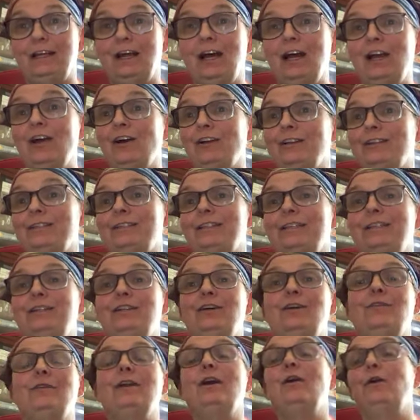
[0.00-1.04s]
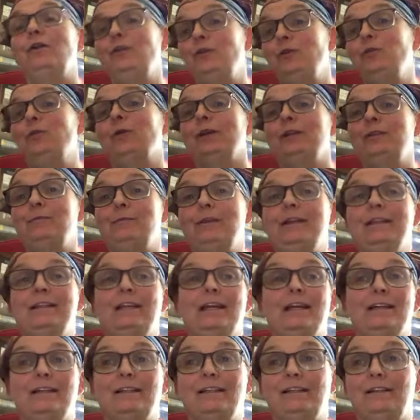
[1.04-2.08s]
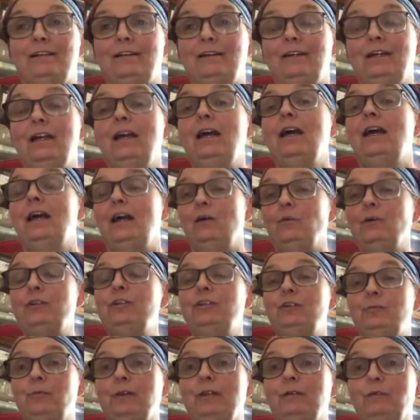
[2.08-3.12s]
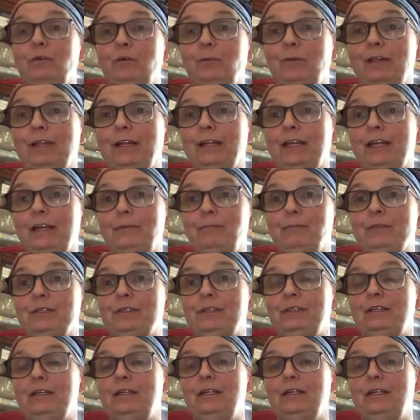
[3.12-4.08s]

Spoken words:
I honestly don't. I do want to make that clear. I want you to play role-playing games.